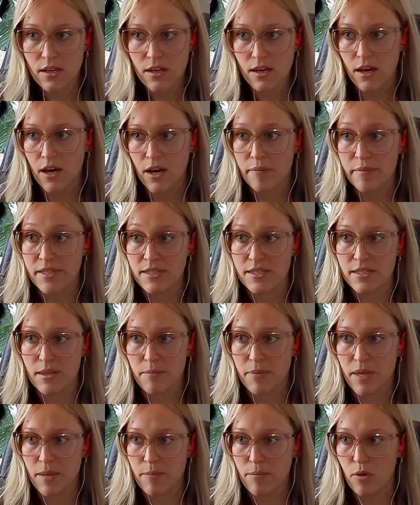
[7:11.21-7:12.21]
And some
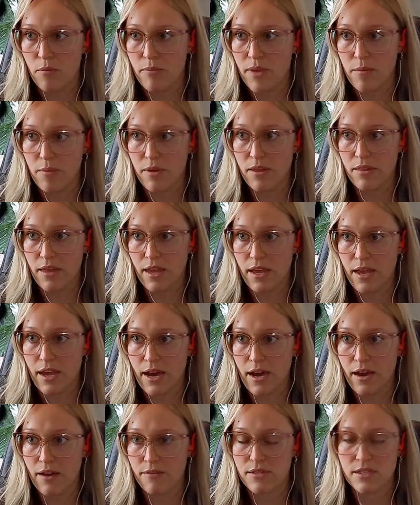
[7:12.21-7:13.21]
people, maybe they
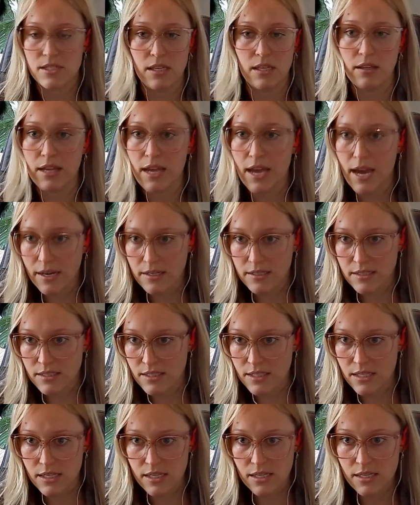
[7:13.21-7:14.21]
have celiac
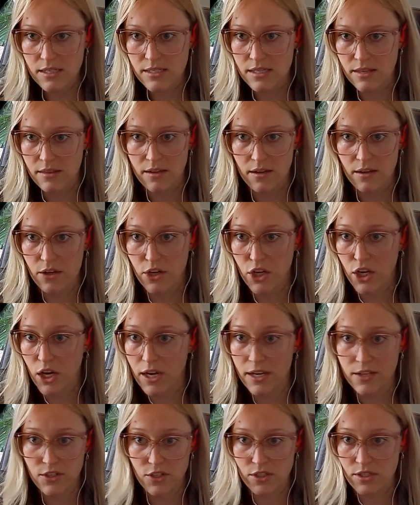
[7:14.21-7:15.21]
disease and their
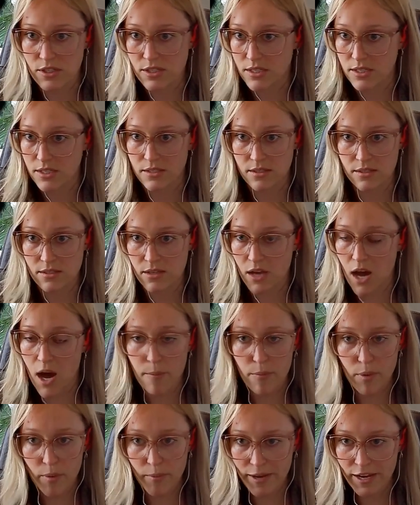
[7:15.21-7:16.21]
gut just is
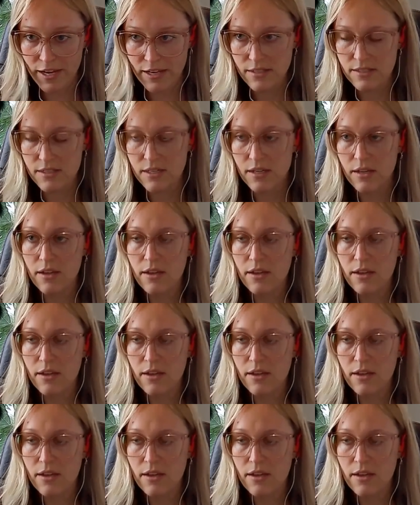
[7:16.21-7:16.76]
compromised.